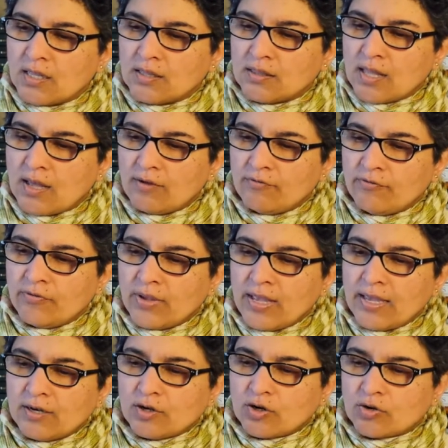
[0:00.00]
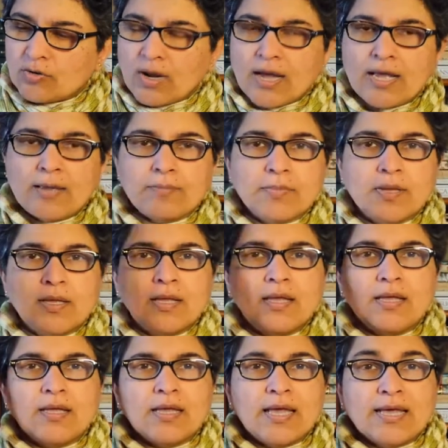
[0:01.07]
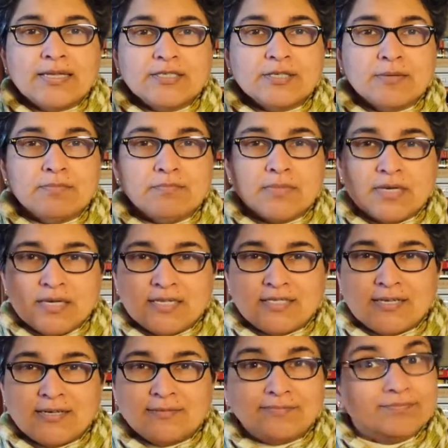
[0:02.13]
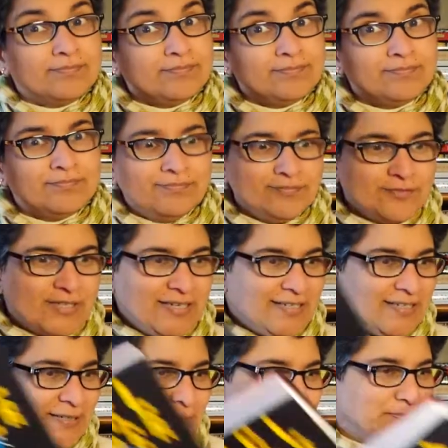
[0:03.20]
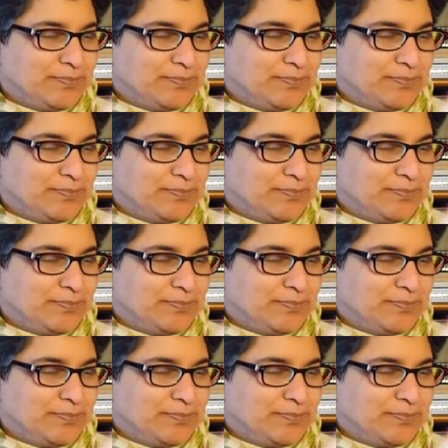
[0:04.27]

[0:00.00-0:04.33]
love and crime and murder, right?